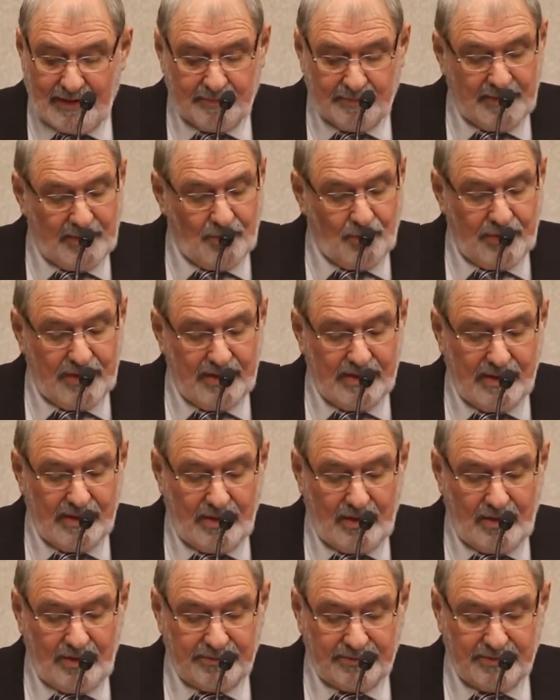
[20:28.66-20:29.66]
I spent a week
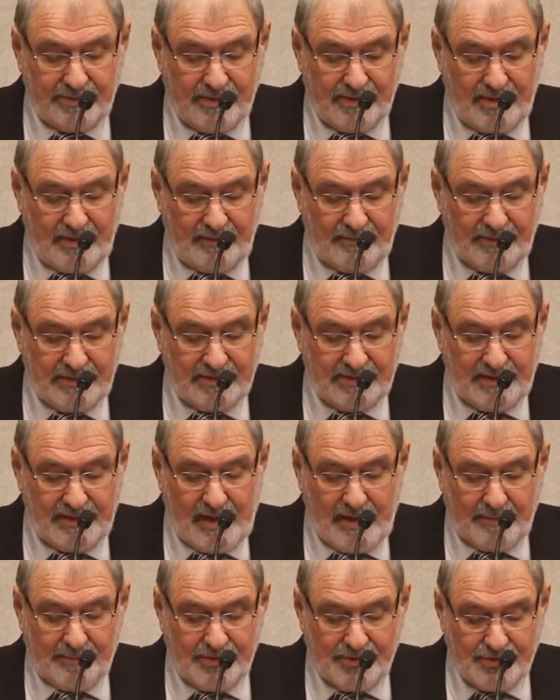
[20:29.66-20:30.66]
in Austin covering
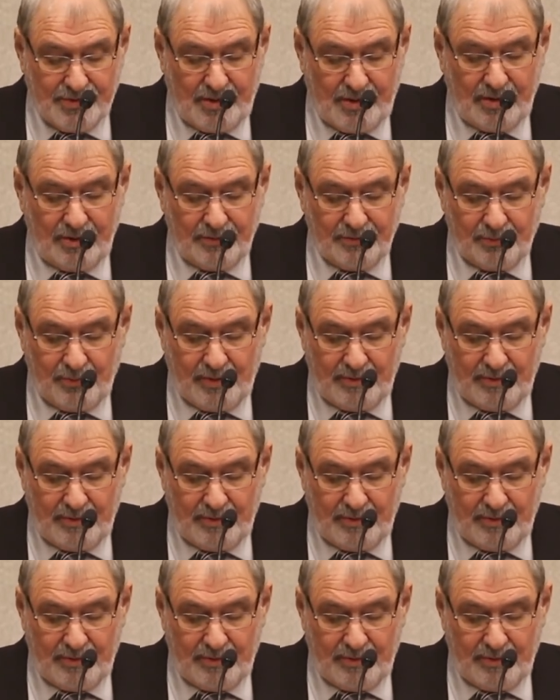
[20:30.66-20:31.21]
sniper Charles